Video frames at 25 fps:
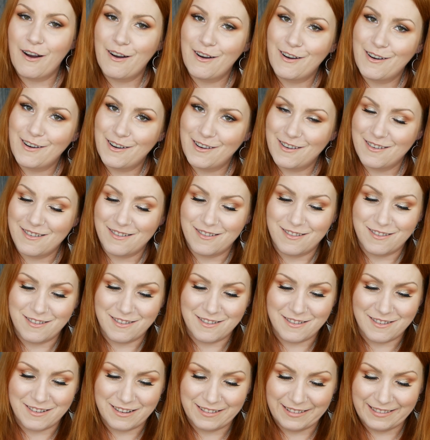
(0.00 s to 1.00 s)

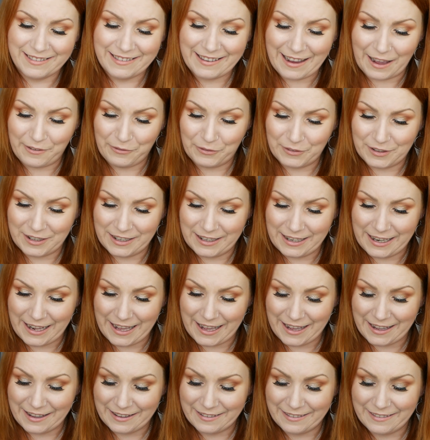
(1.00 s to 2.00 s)
Oh,
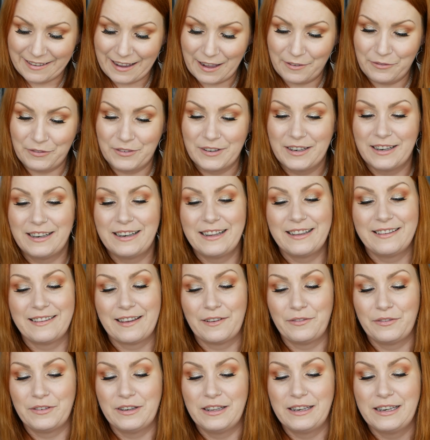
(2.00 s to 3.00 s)
definitely, definitely,
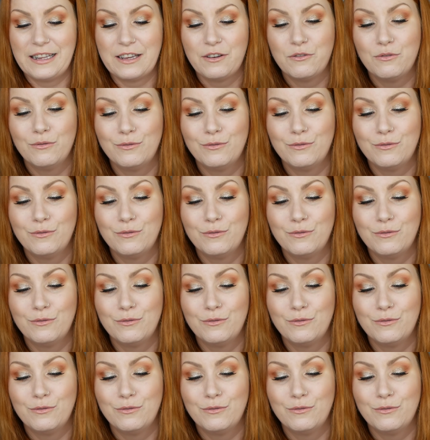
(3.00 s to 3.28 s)
definitely